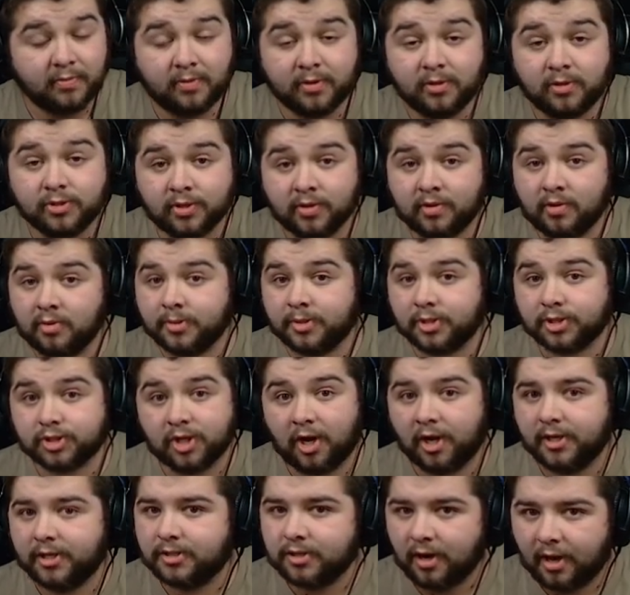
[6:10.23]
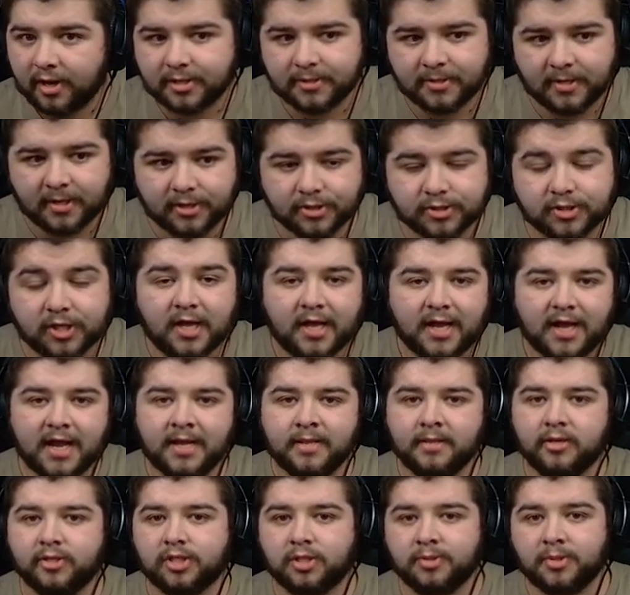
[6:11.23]
when you're doing it with a side like this in
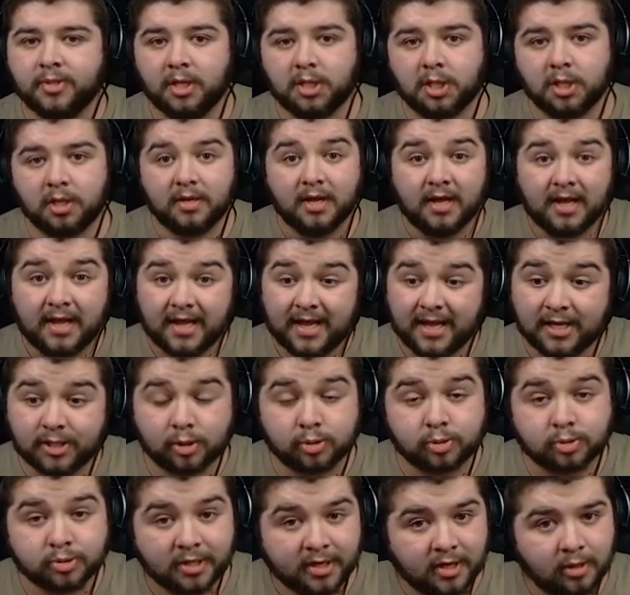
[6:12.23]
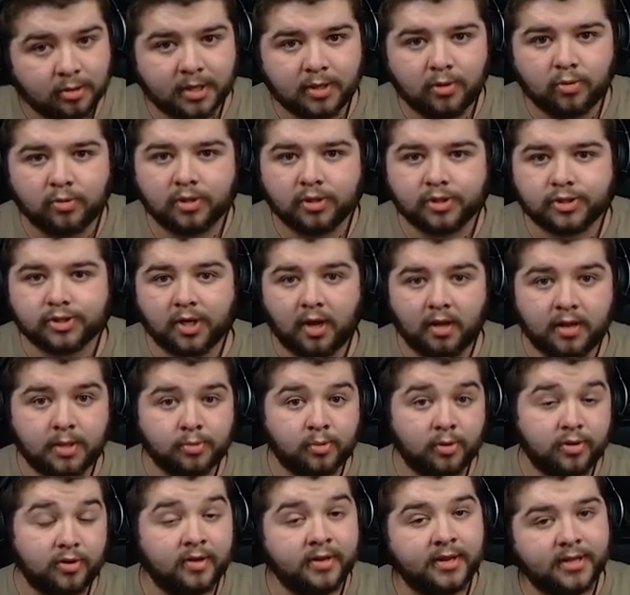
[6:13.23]
this division, it's a real, real good sign of
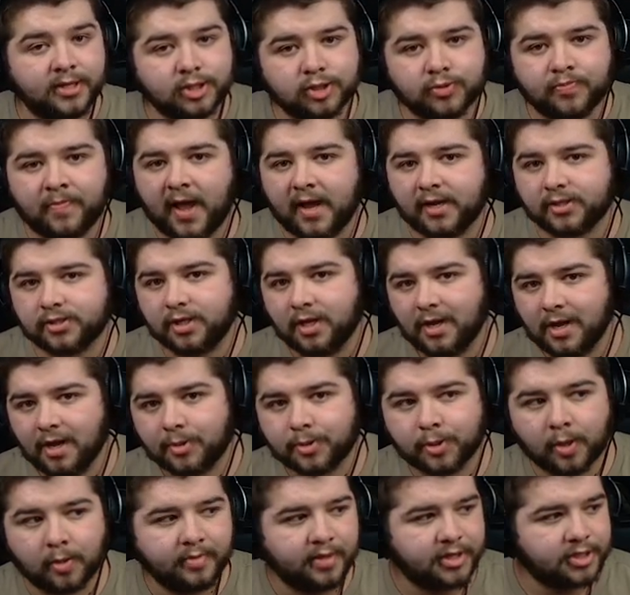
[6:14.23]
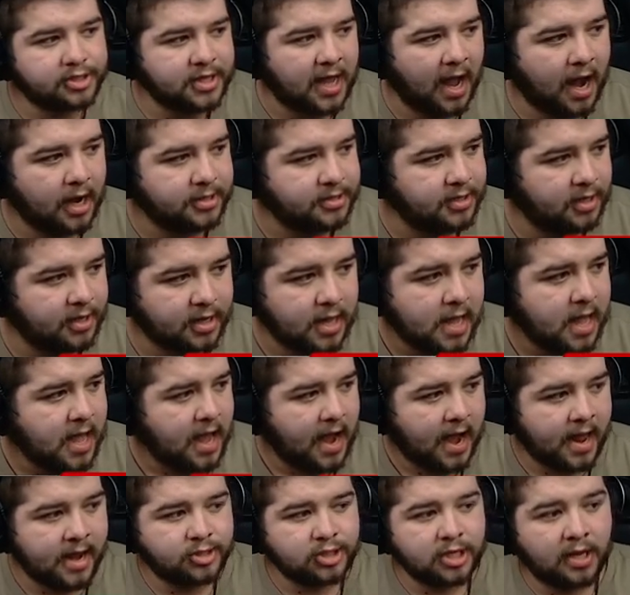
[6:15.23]
what you can expect from this tactic.
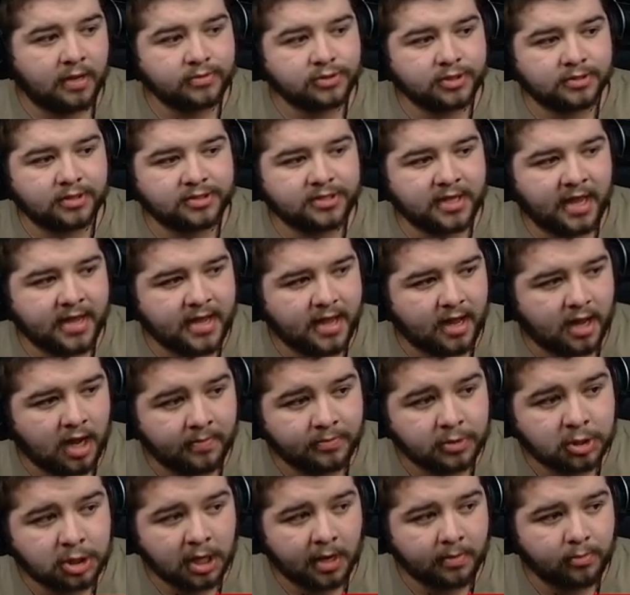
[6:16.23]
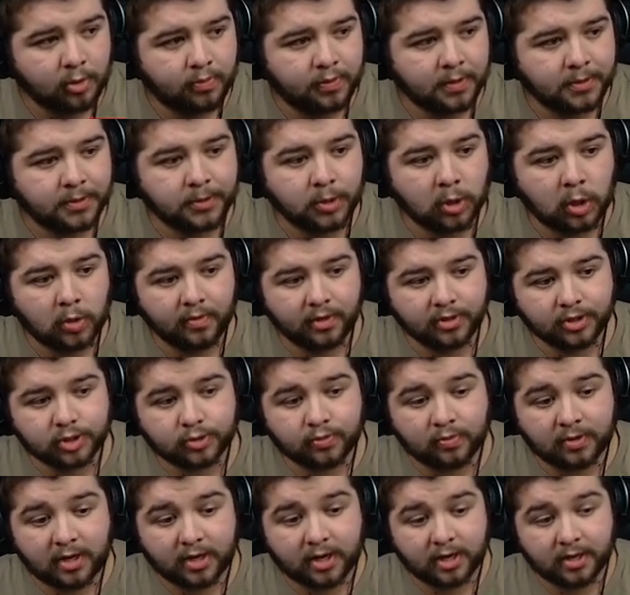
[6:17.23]
And in terms of the data hub, general performance,
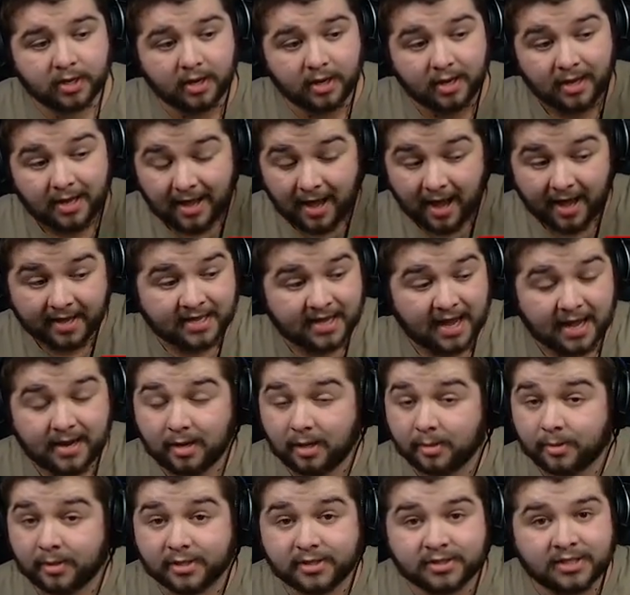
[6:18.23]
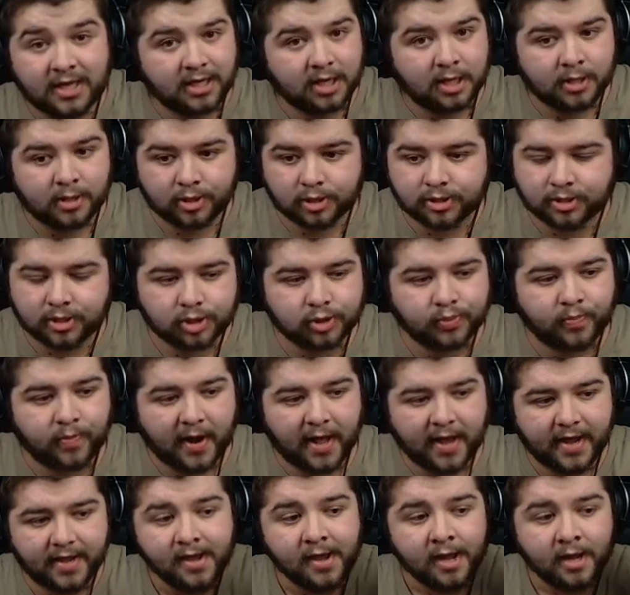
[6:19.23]
we're looking at, again, a ridiculous
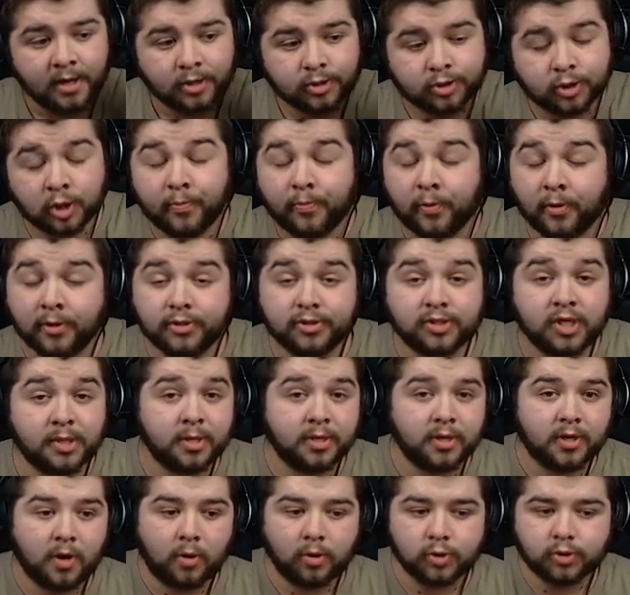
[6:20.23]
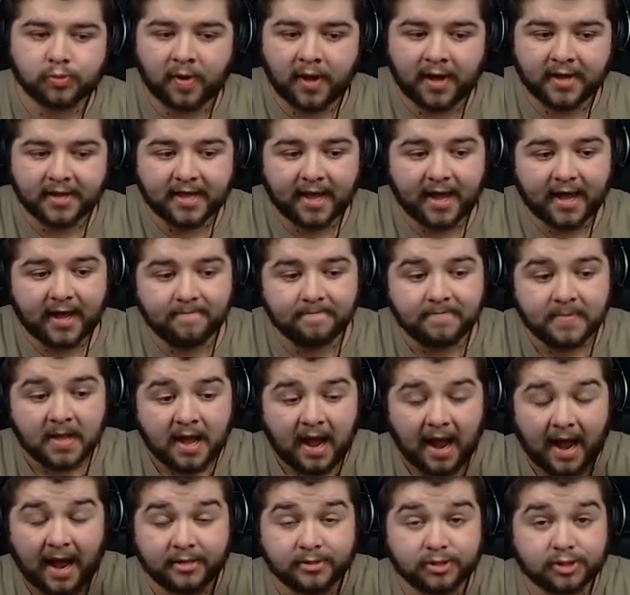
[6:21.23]
display, 2.7 goals per game
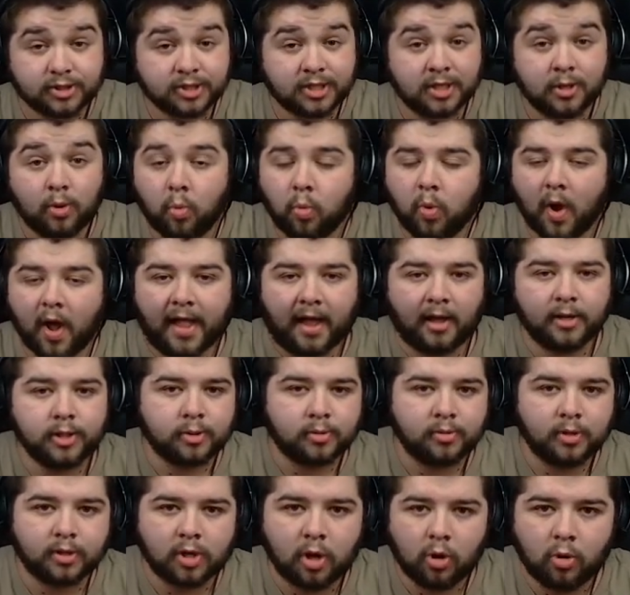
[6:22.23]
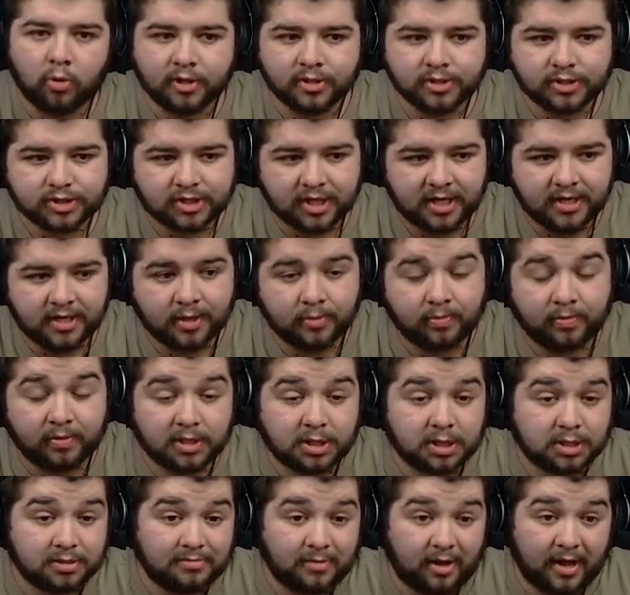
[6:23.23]
and still way under a goal conceded,
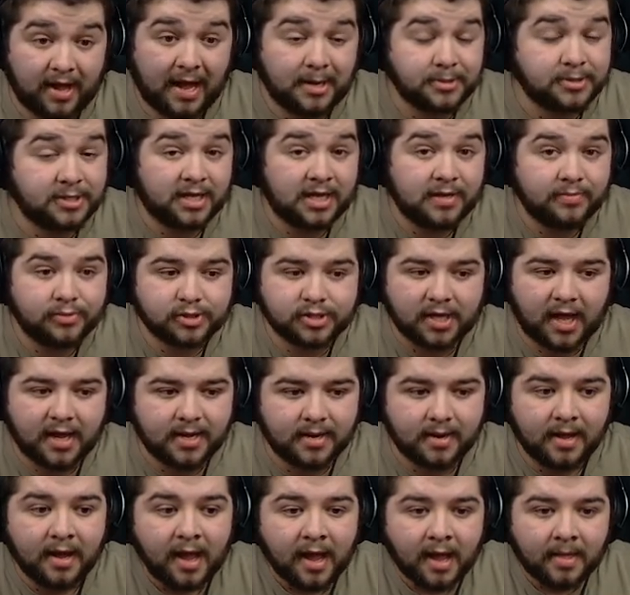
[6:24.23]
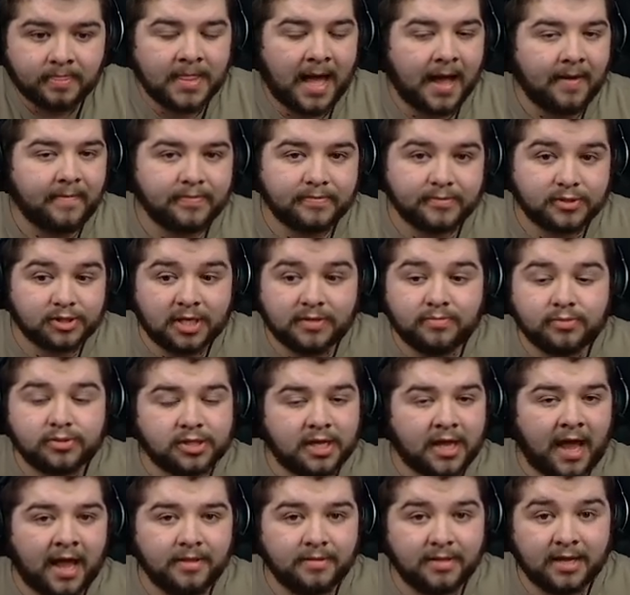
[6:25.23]
which I have to keep saying, Knap seems
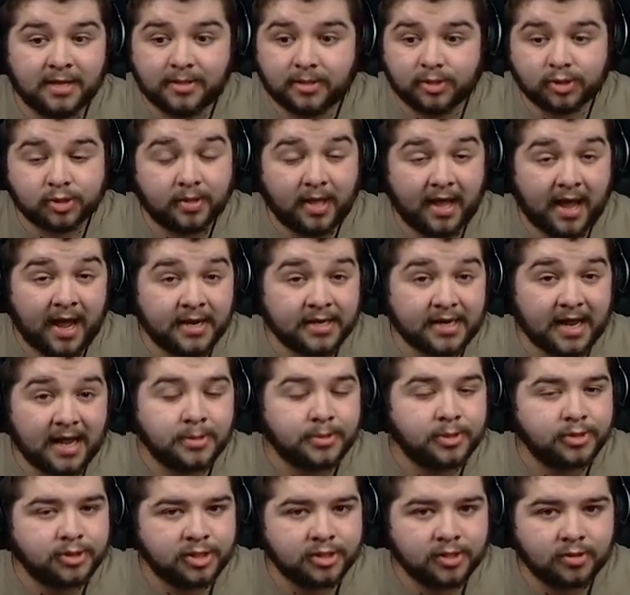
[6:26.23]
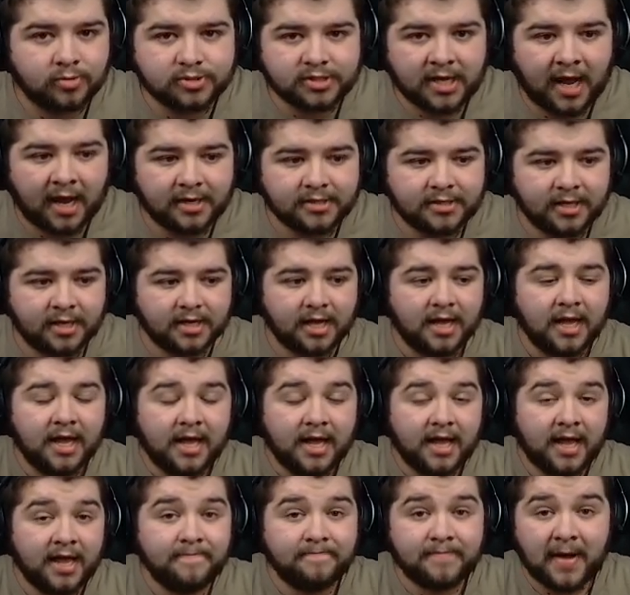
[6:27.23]
to hit this on the head every single tactic.
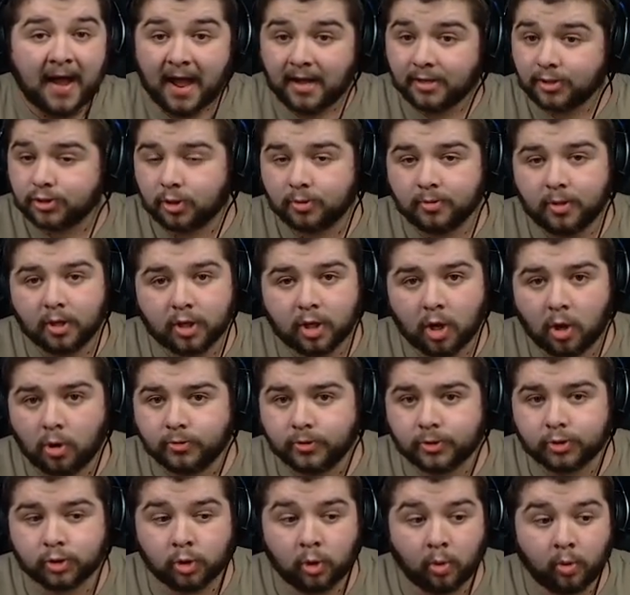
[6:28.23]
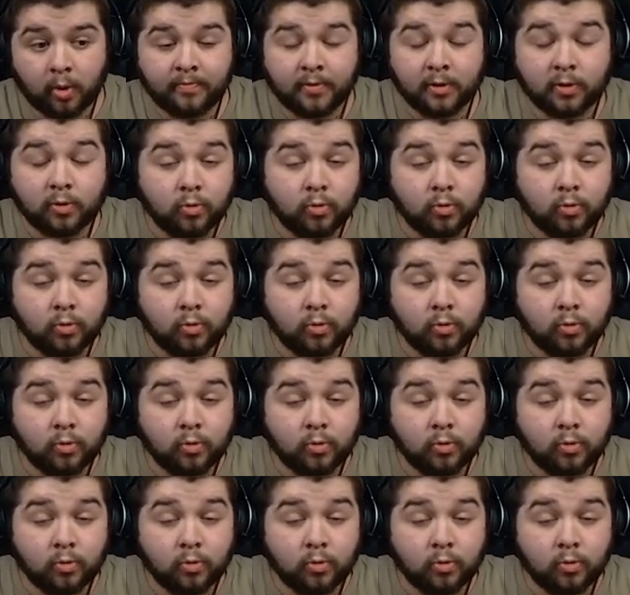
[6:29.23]
He bangs on the goal scorer, but